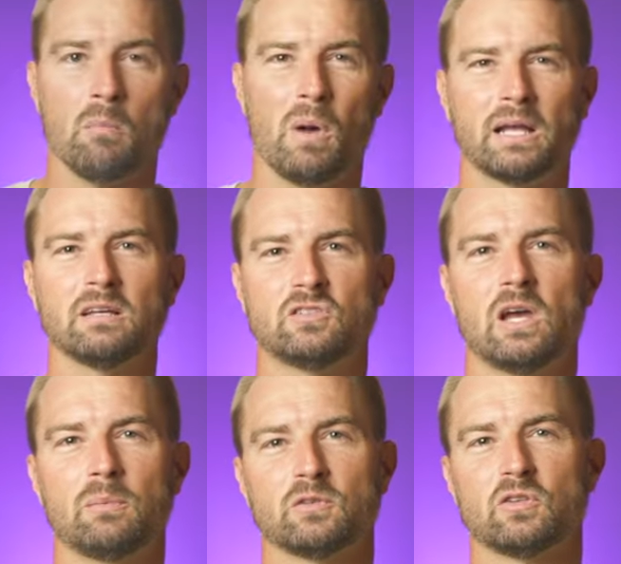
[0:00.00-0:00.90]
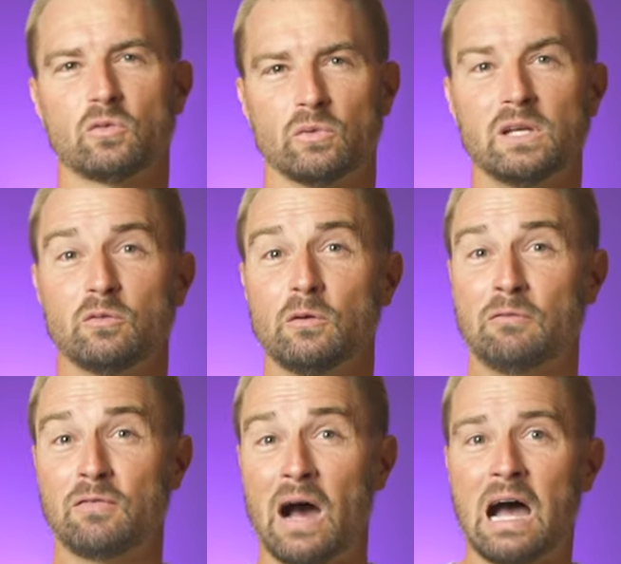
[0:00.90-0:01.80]
Micah chapters 3 through
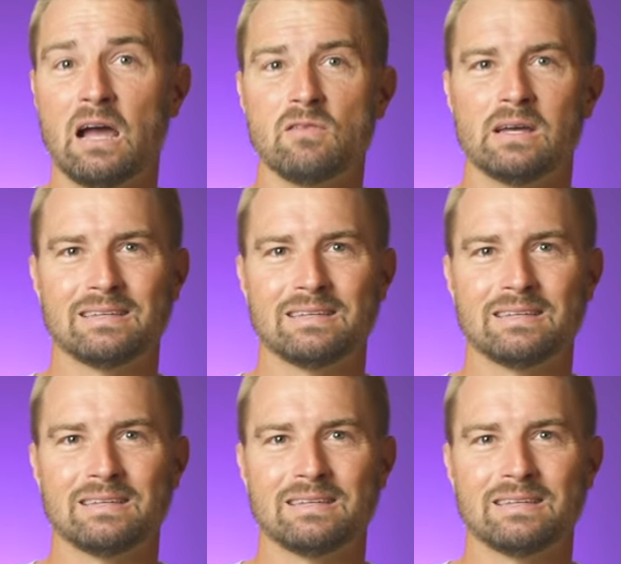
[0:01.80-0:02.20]
5